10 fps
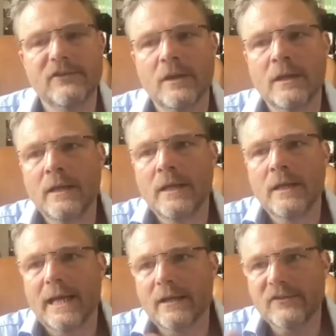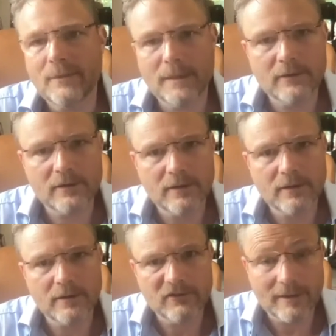And I set me the set,
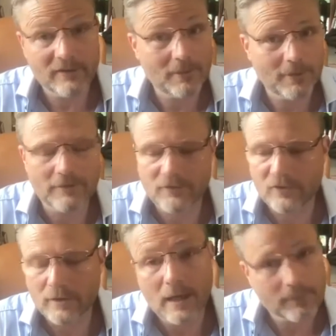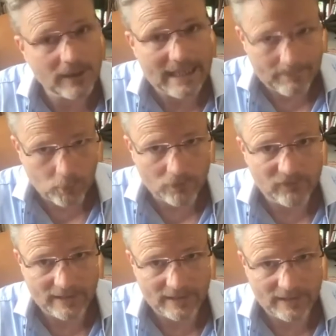set myself the target. I'm going to get a book deal
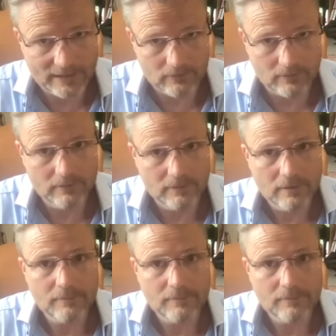by the end of